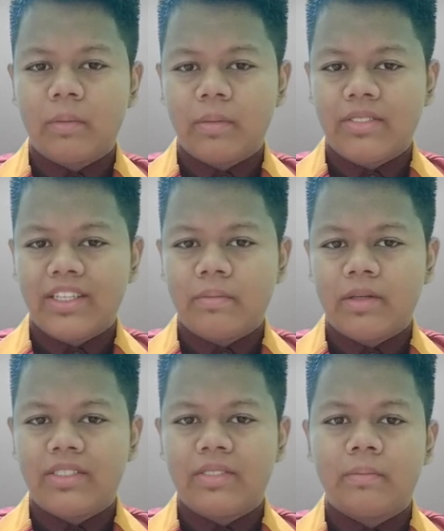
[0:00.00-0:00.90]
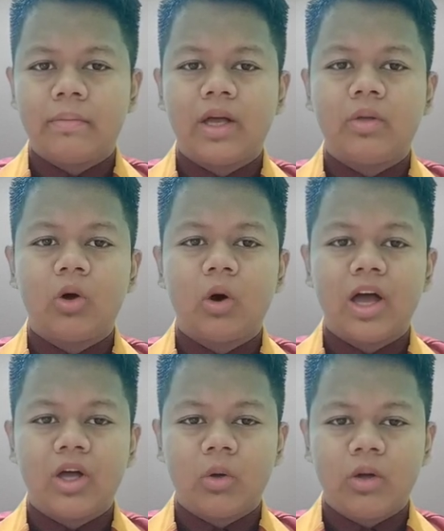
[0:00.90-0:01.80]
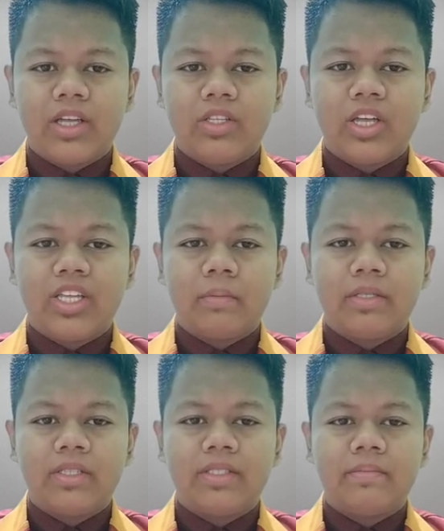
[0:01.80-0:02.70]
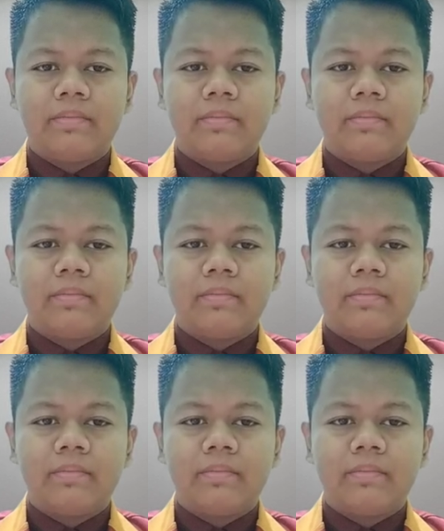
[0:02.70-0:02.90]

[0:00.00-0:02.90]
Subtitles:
pandemics, may require quick adjustments.